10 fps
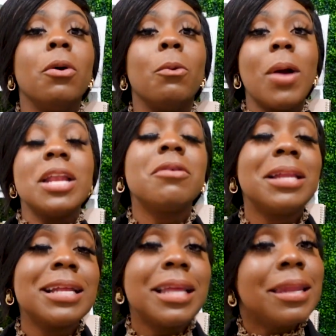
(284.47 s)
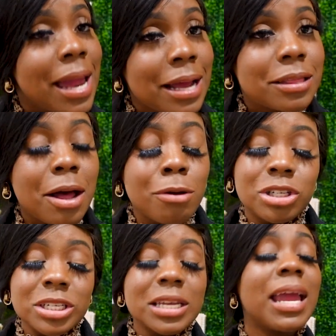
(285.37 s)
When you click the link though,
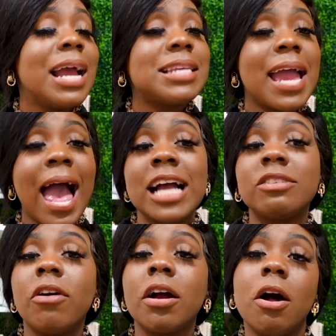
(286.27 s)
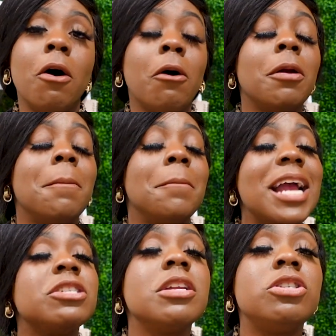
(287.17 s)
just in case they ask for a code,
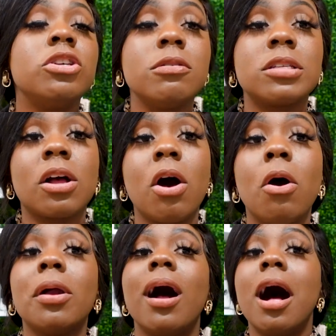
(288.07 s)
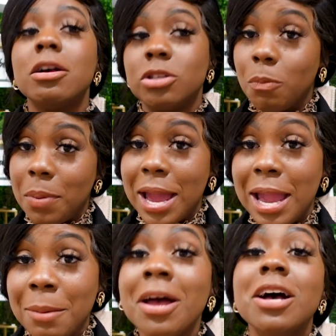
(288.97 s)
make sure that you use the code
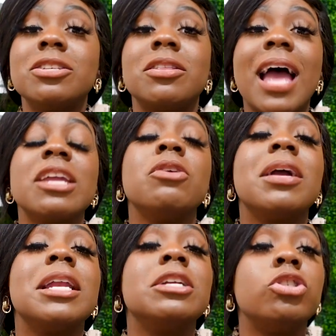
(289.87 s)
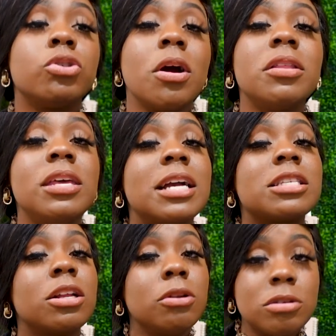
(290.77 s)
HustleBabe so that you can ensure the
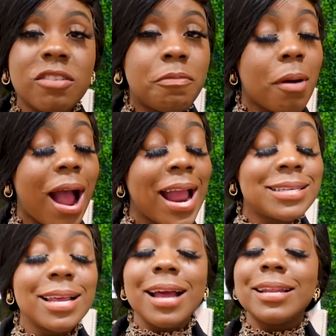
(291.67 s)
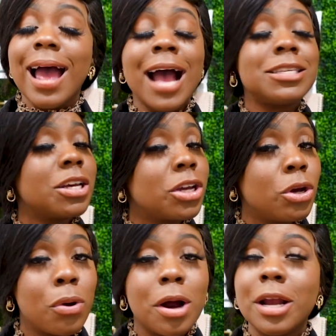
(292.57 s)
exclusive price that I
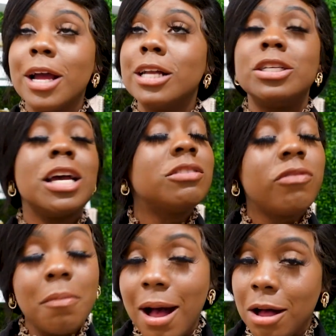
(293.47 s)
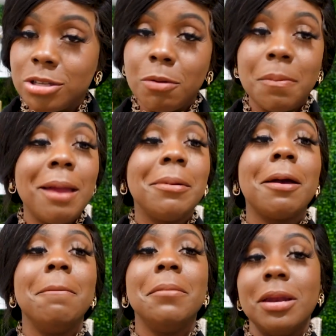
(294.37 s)
secured just for my HustleBabe
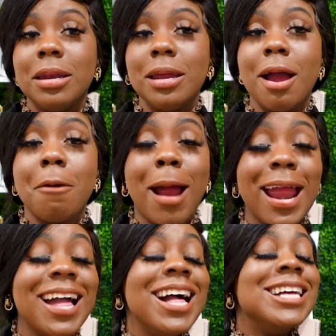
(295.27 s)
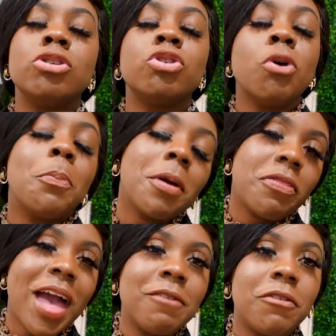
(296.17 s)
community, all right?
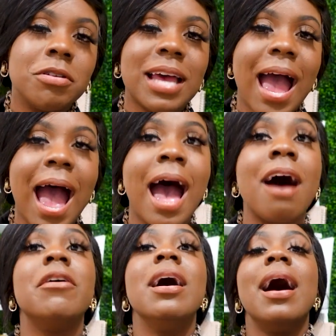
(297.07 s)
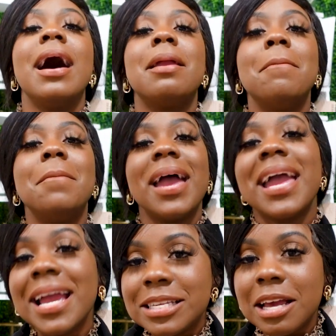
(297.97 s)
Super thankful to have an
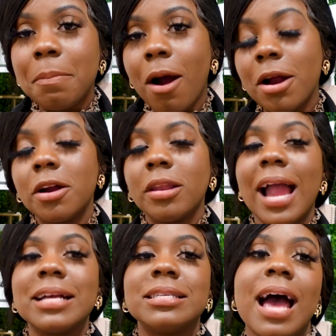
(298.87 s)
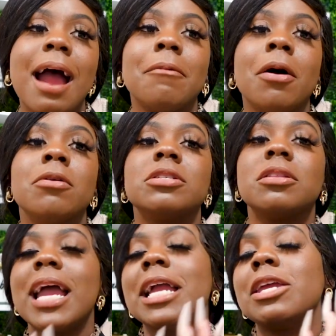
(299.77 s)
amazing partner like Zyro. So
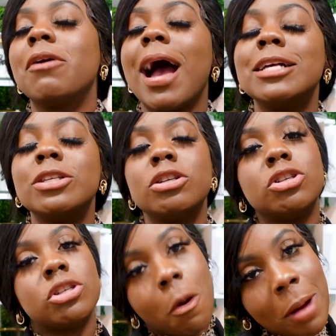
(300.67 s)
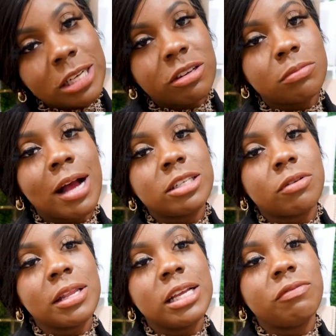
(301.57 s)
thank you guys so much for
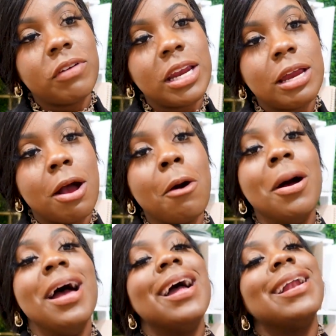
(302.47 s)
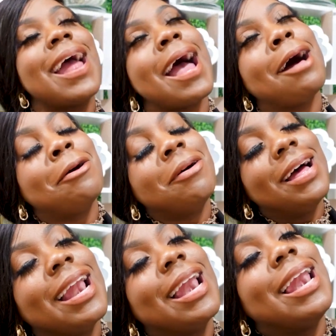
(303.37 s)
sponsoring this video. Now,
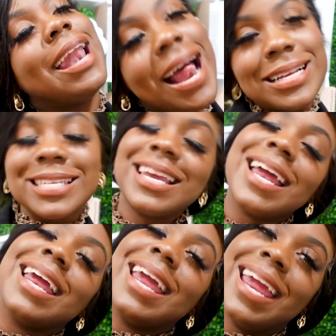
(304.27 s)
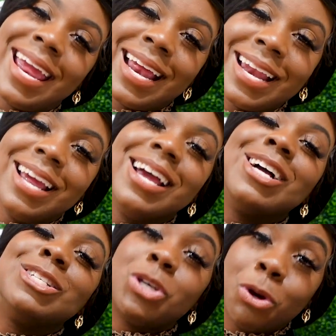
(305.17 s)
let's get
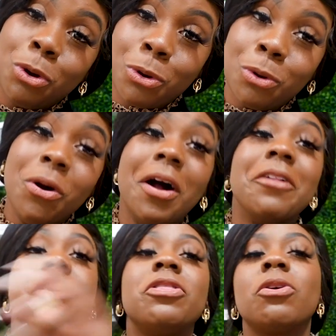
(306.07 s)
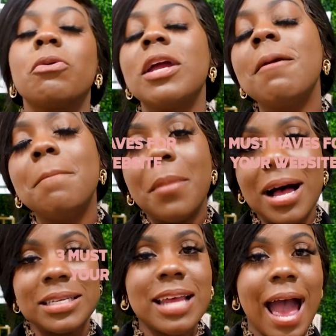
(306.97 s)
into the 3
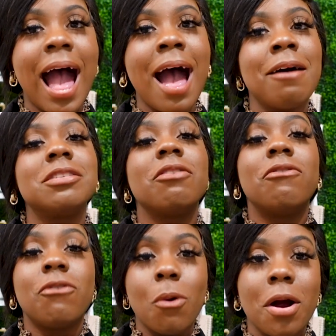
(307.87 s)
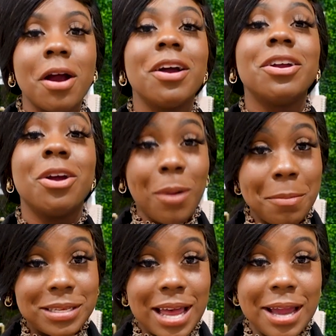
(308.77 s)
must-haves for your
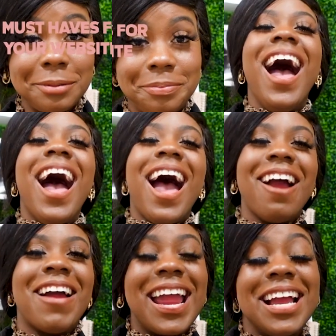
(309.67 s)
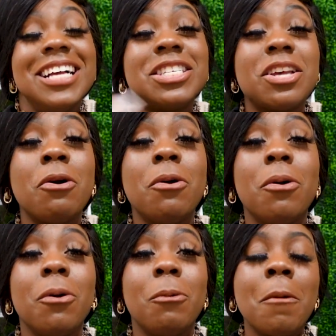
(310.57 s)
website. All right, so
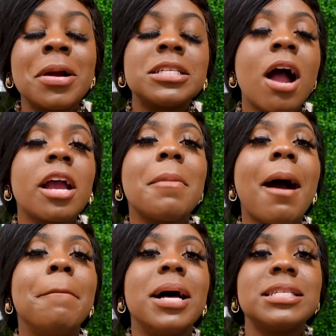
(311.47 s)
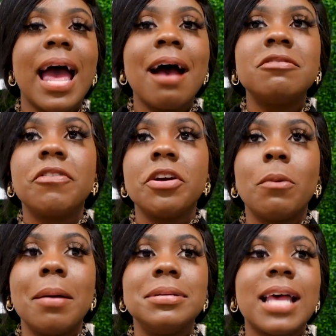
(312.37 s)
when we're talking about must-haves for your
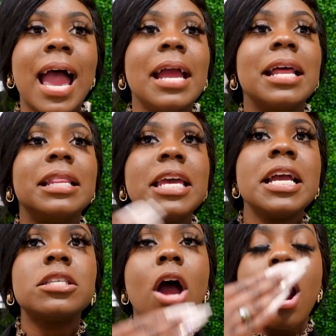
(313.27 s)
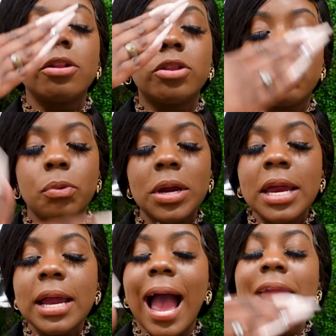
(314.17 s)
website, these are
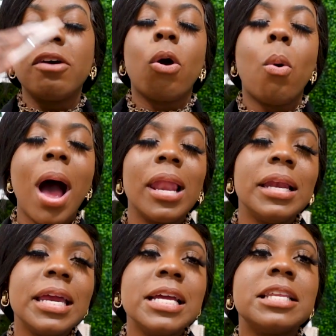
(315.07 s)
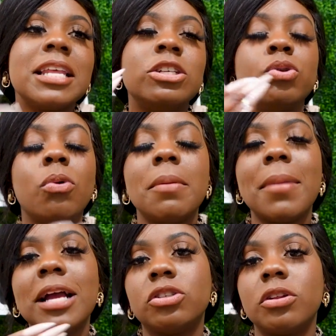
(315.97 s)
3 kind of qualities that you want to
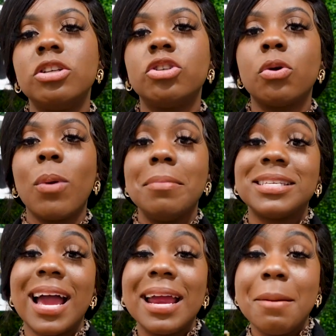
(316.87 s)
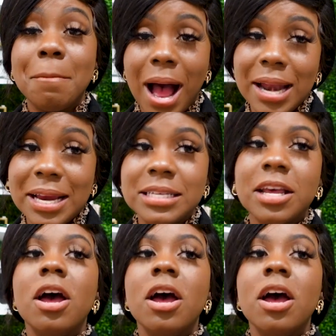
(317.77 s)
make sure that your website embodies.